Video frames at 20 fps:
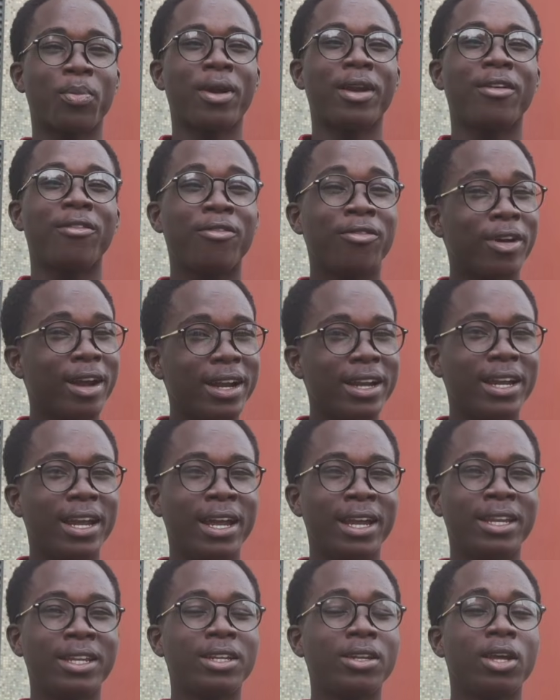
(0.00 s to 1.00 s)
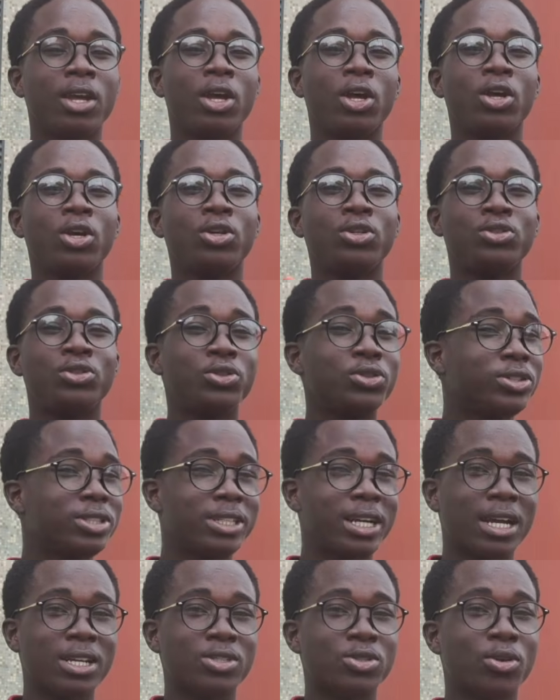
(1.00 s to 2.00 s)
preparing very early, use
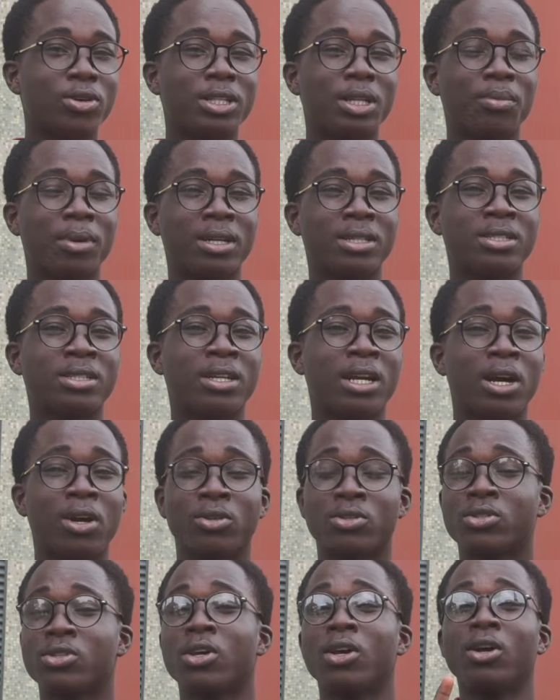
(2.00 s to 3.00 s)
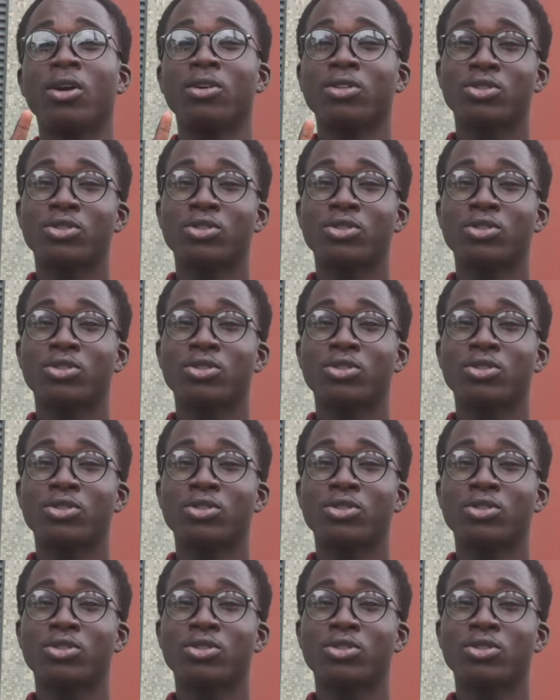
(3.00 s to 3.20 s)
the right study materials,